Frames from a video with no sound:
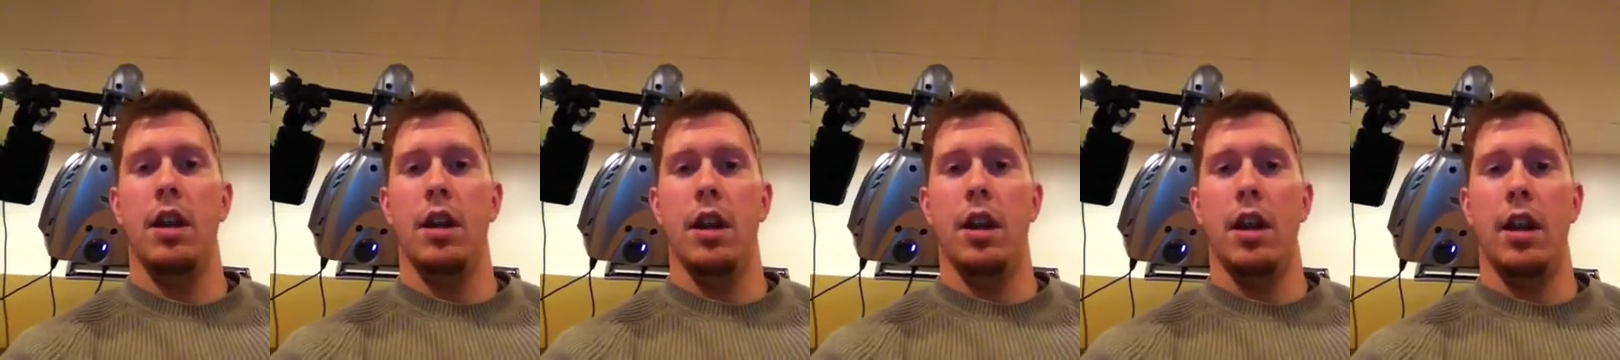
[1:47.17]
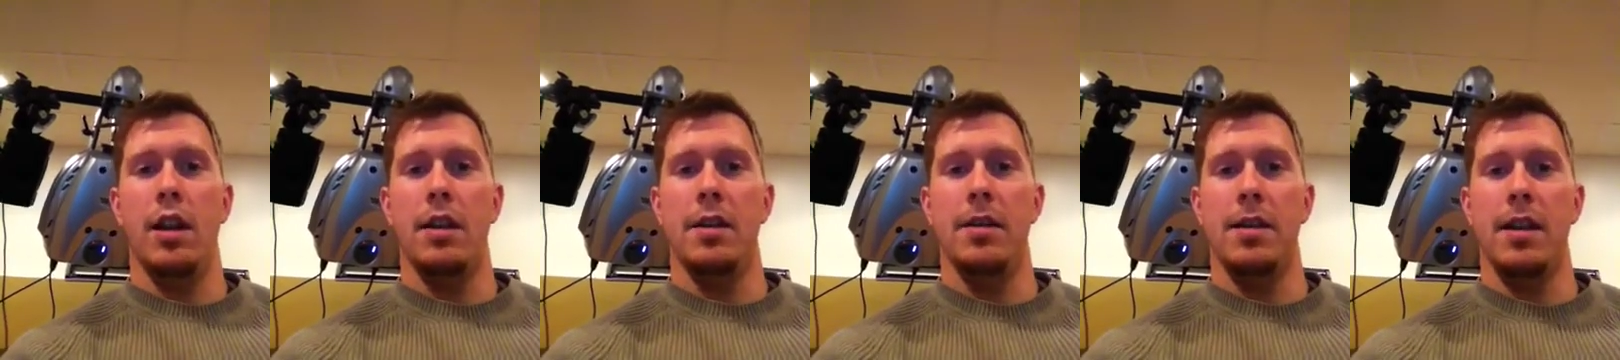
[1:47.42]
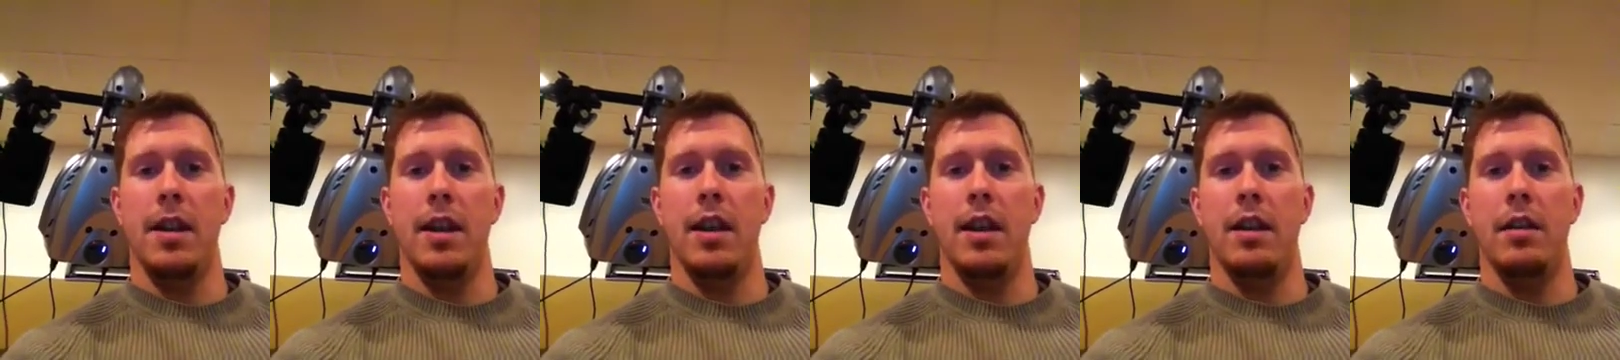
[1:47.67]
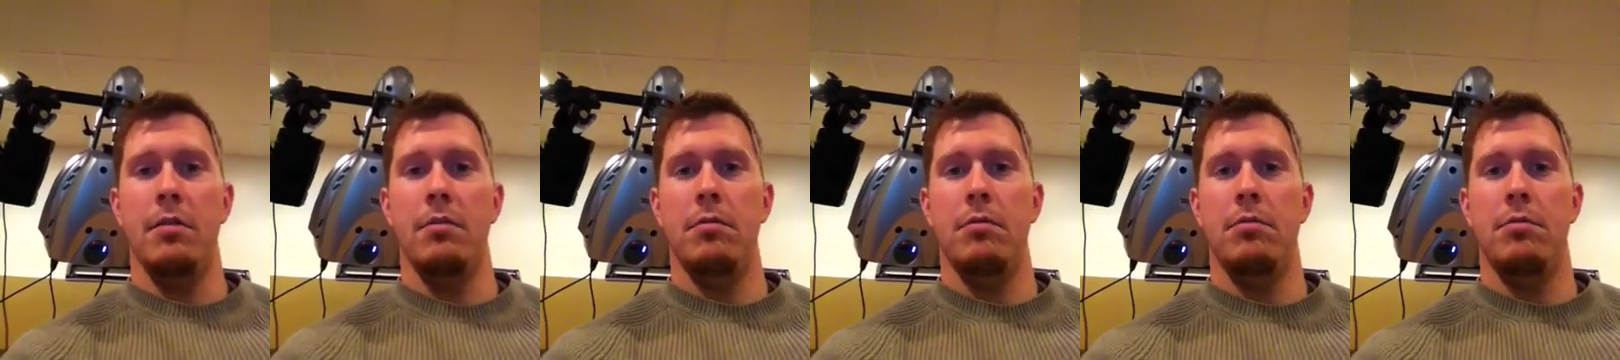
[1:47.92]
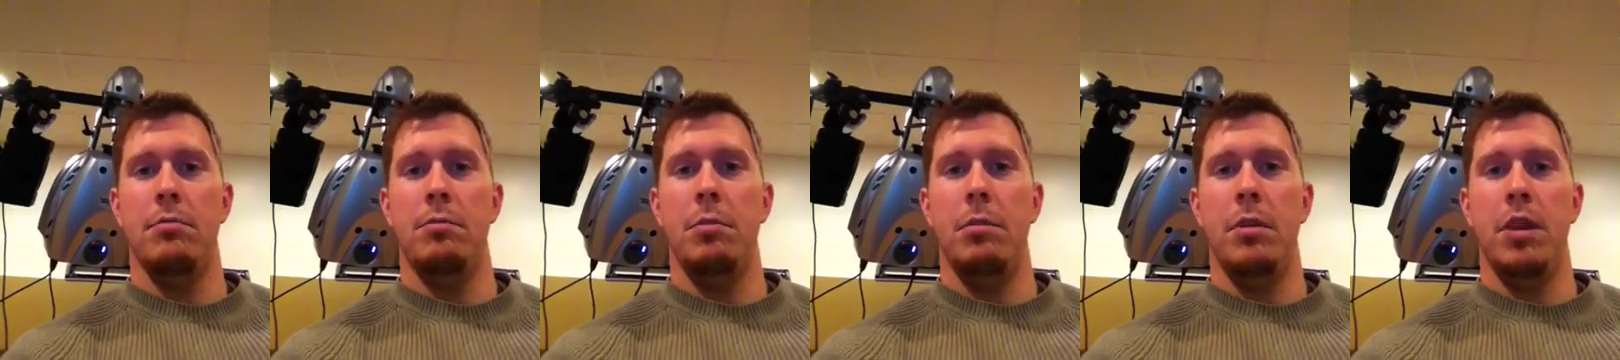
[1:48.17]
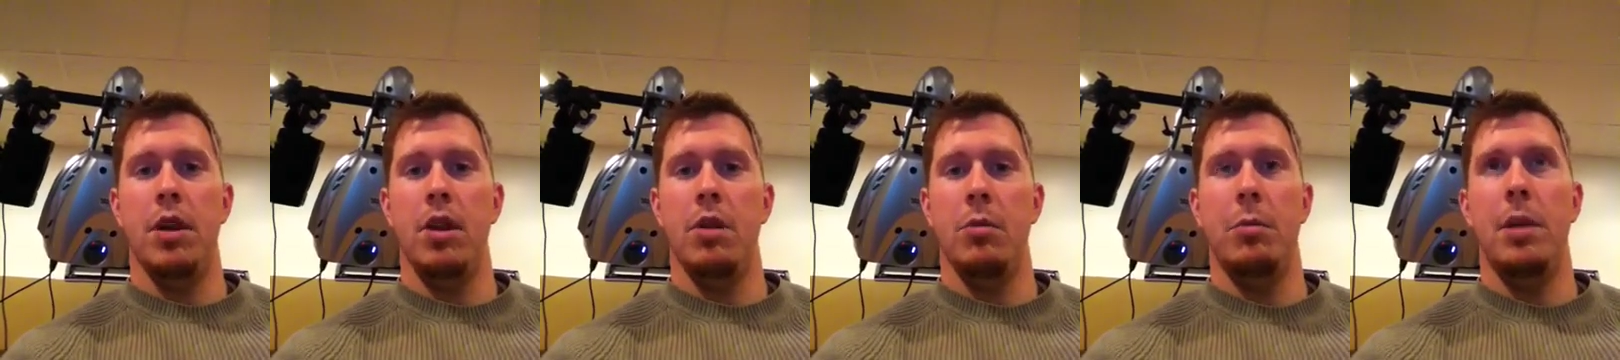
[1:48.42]
lights that
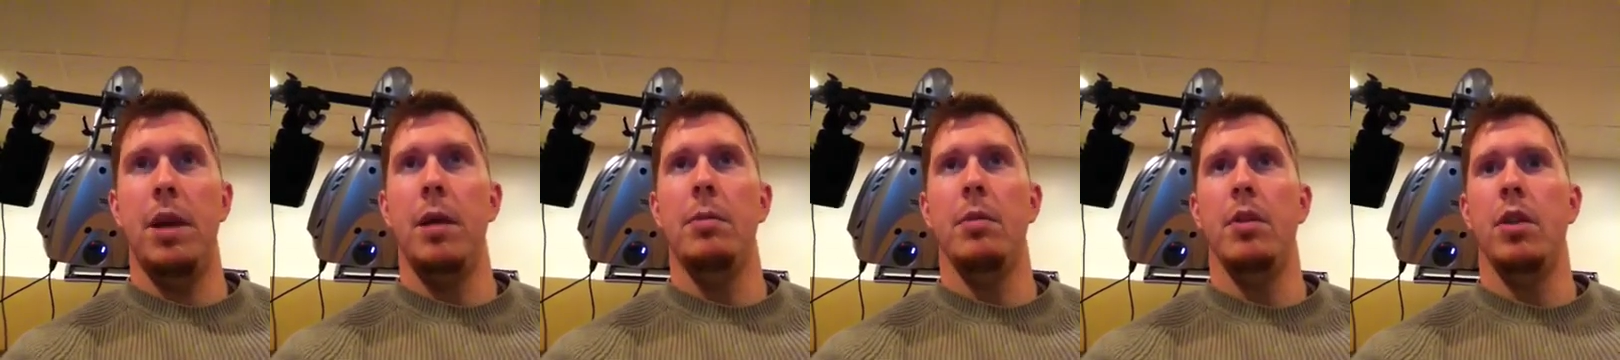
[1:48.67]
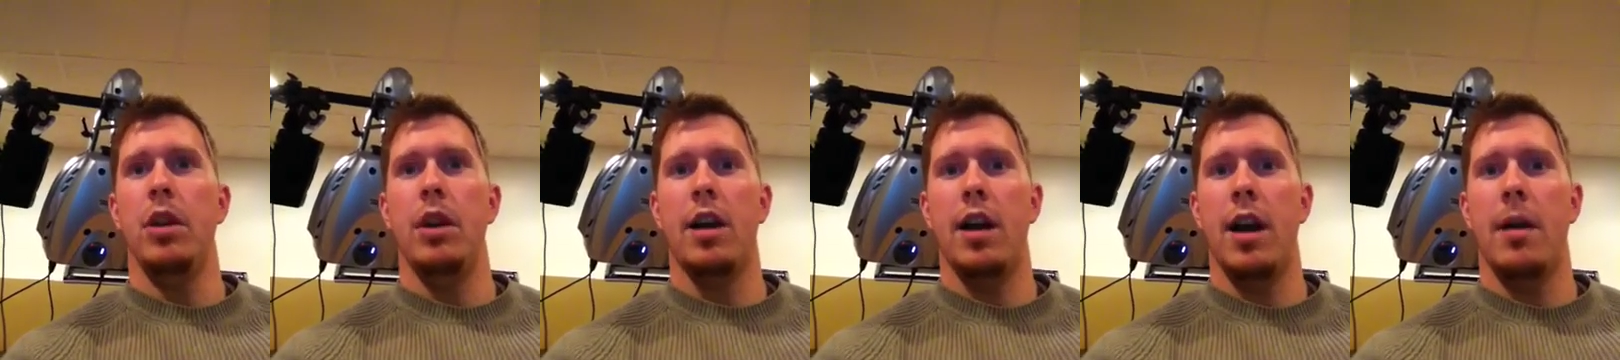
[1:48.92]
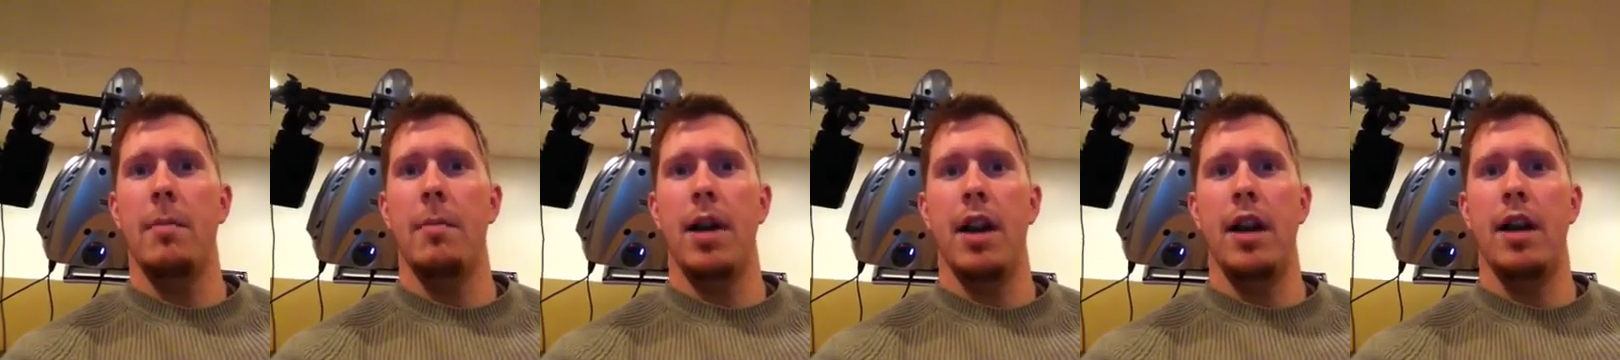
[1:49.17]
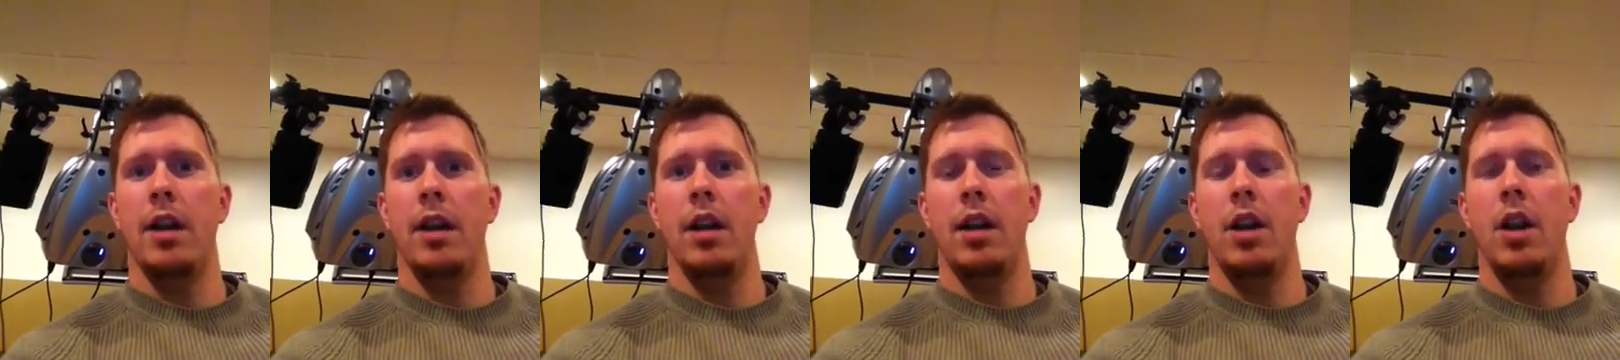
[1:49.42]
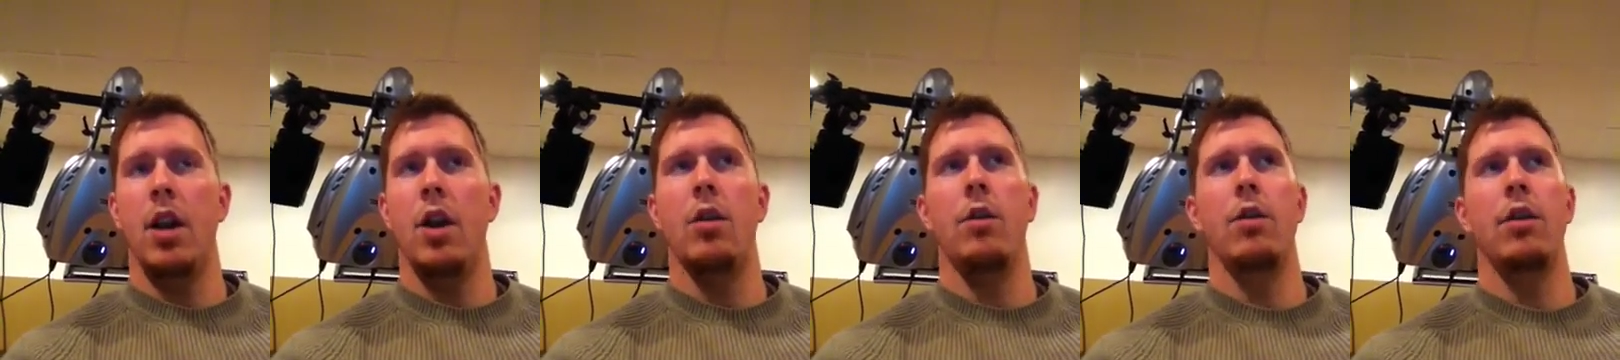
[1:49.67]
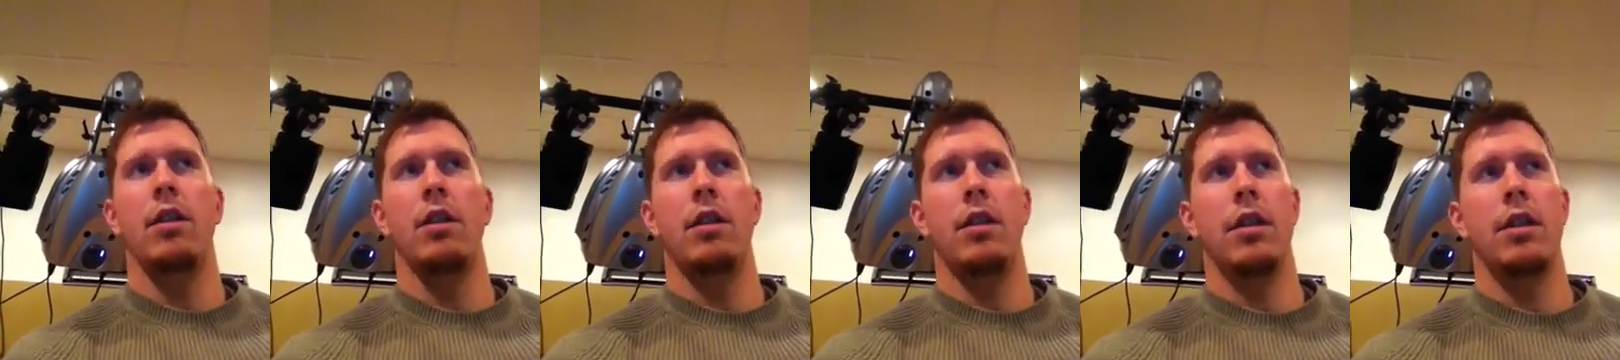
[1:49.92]
people look up at and they go,